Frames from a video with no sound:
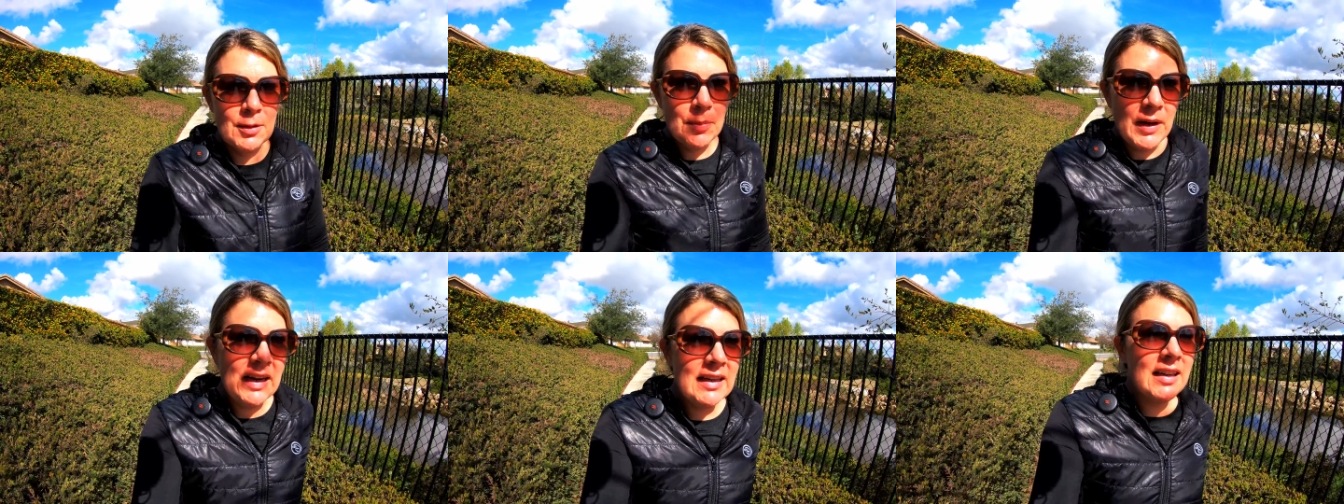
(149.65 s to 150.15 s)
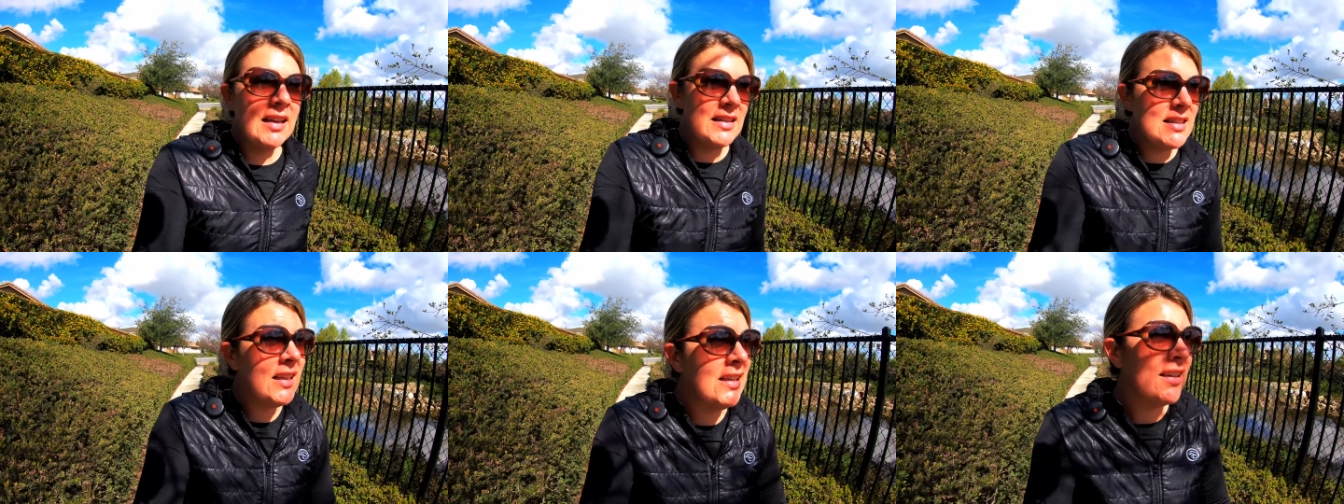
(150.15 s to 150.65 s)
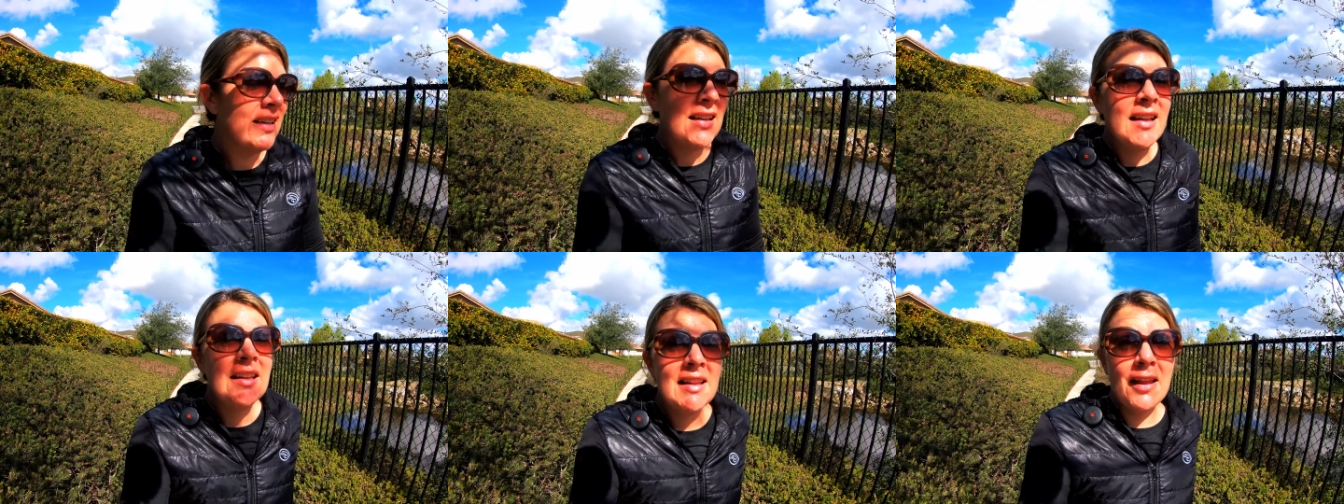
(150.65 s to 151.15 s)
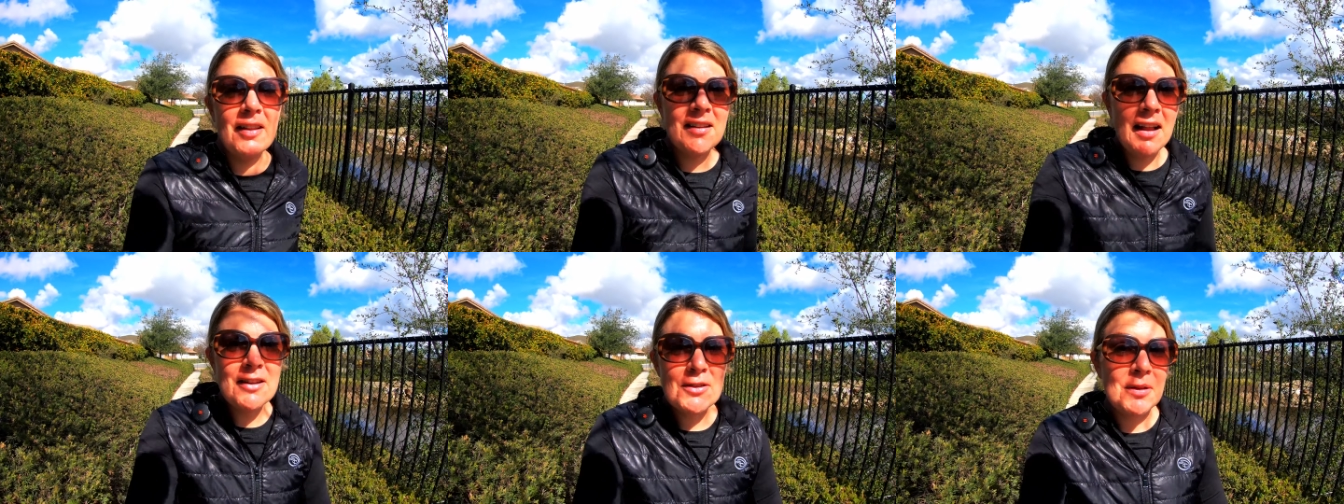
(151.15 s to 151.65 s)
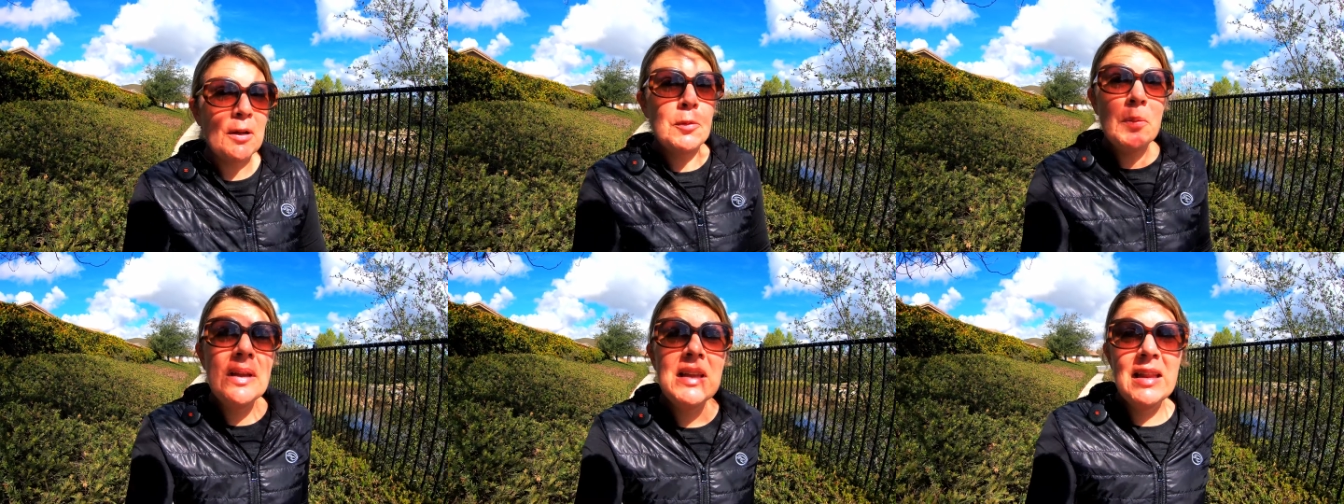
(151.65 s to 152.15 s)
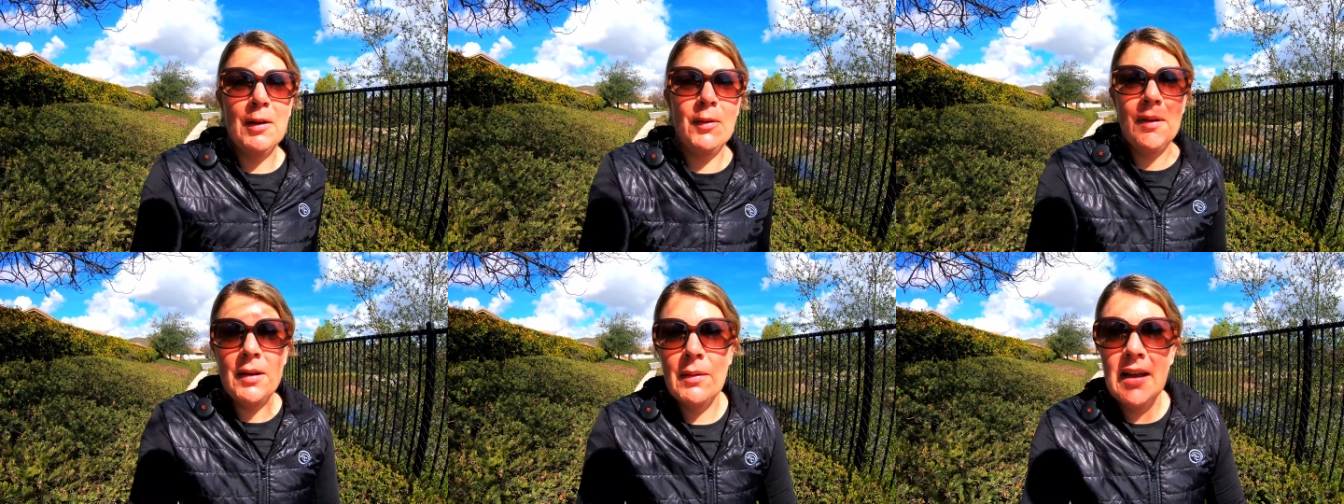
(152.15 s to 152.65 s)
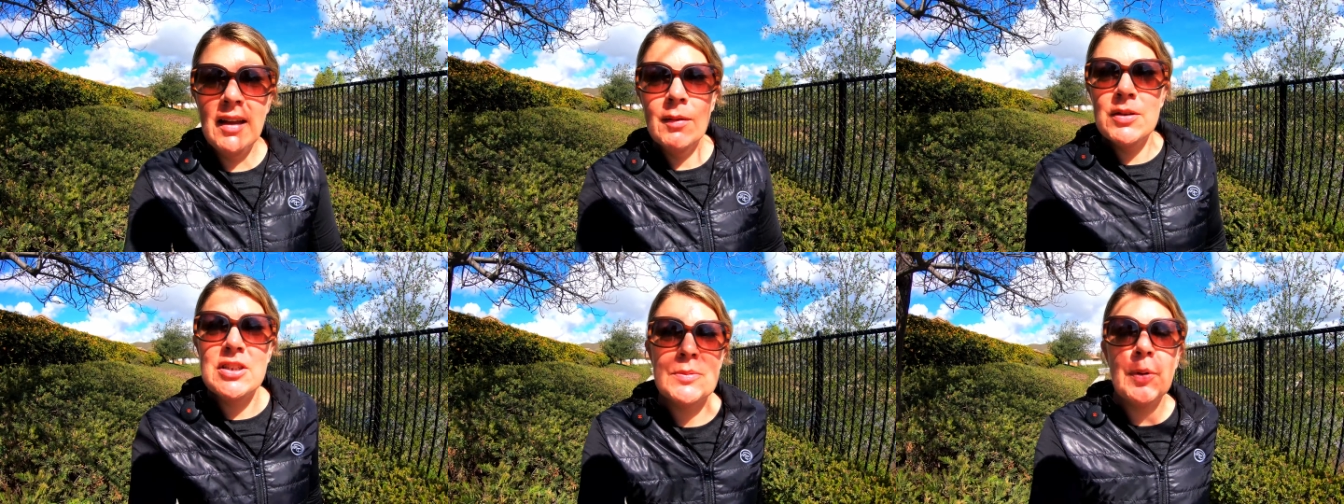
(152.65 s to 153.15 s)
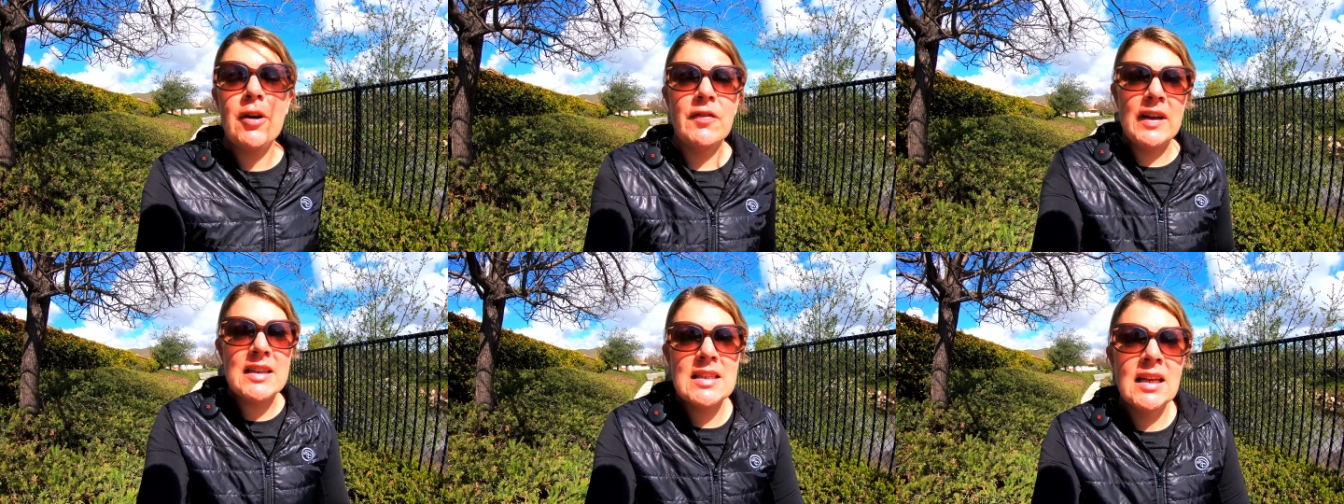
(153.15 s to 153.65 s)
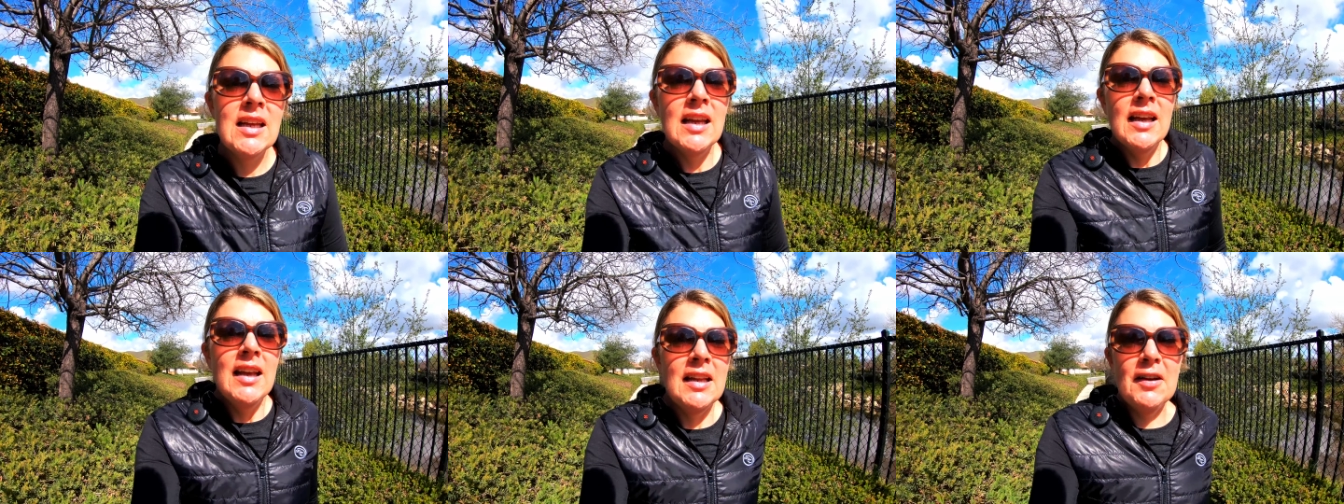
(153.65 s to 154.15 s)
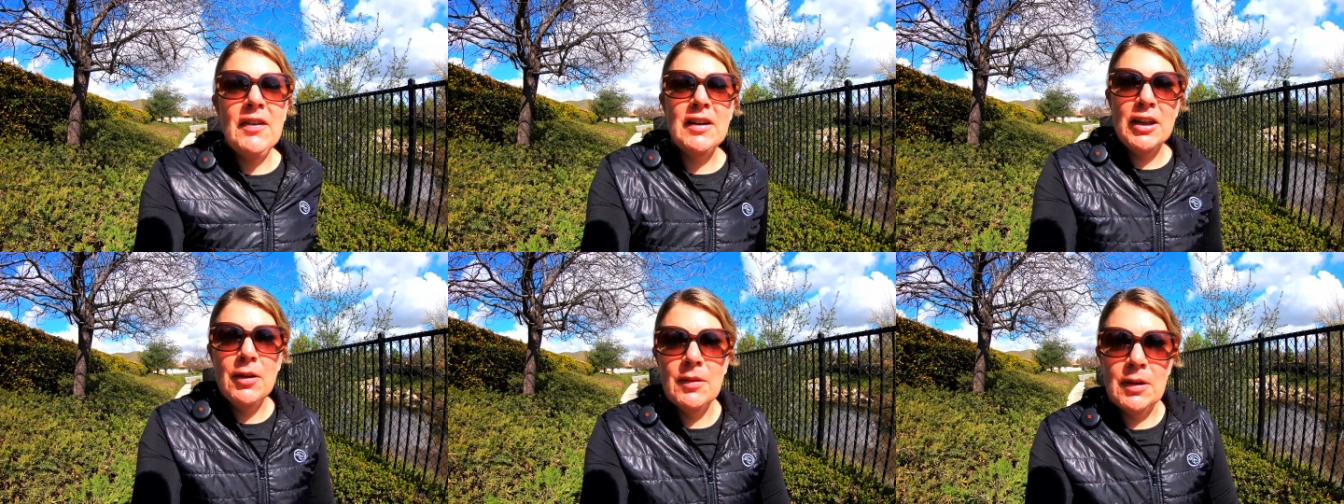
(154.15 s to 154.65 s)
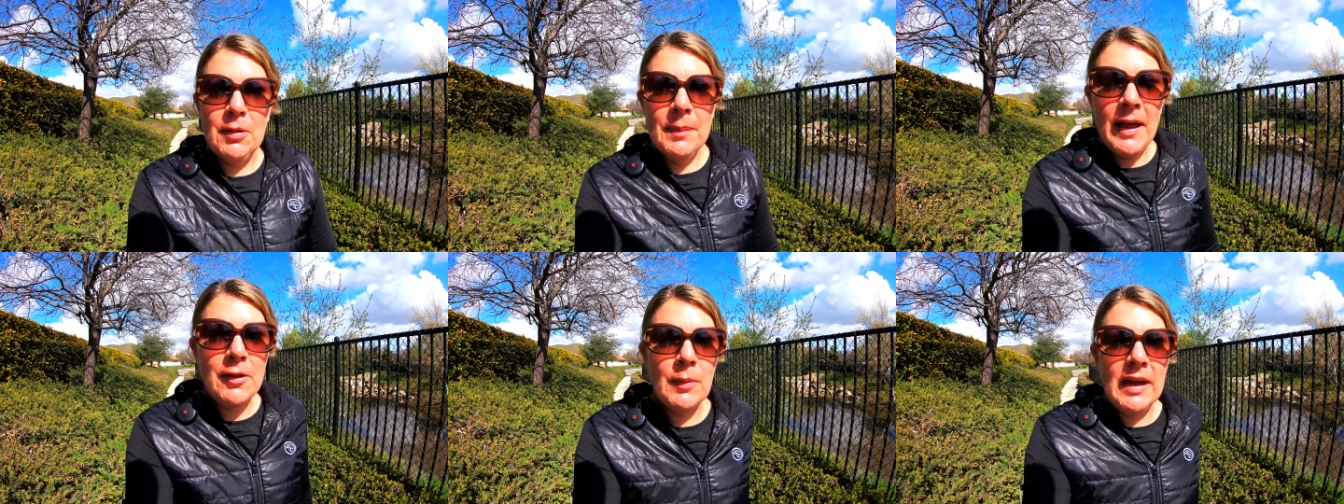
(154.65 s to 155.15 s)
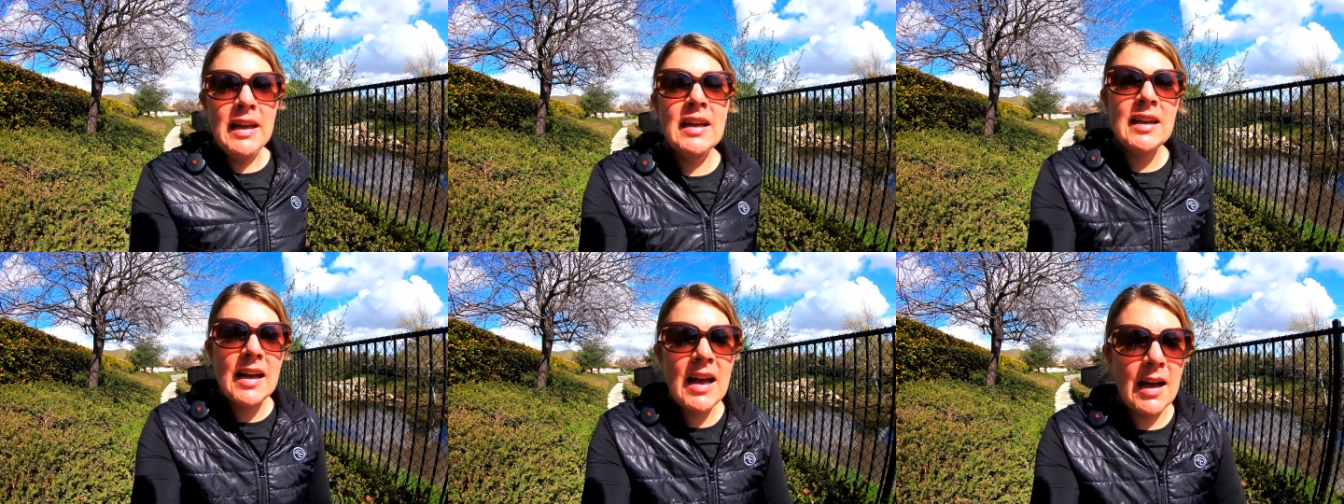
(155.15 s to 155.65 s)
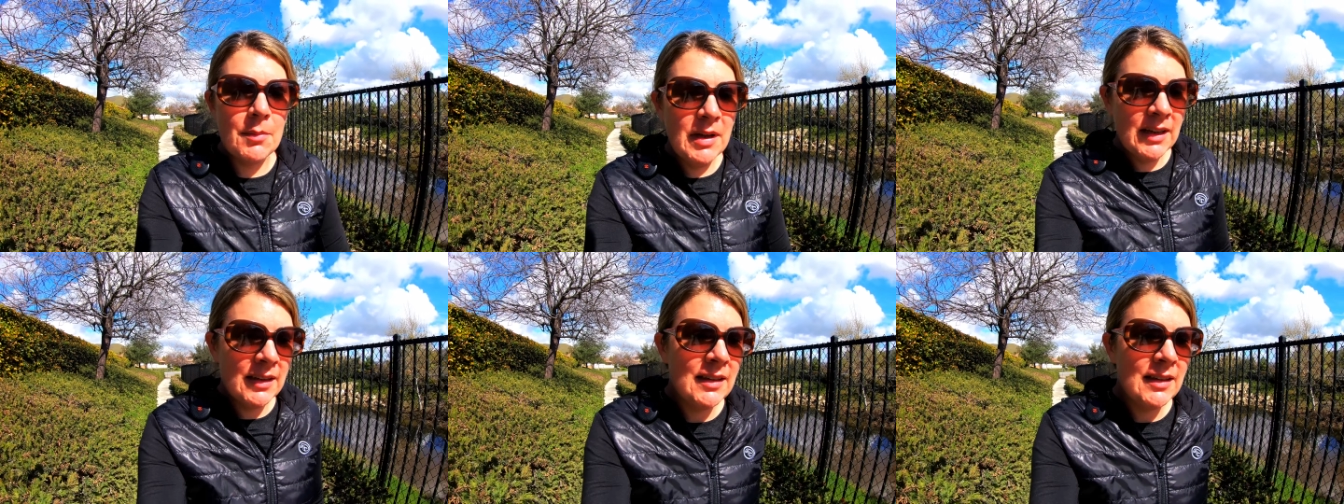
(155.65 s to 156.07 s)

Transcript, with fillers: little break because now the clouds are like really going away, which is perfect. And I found a cute little pathway. Um,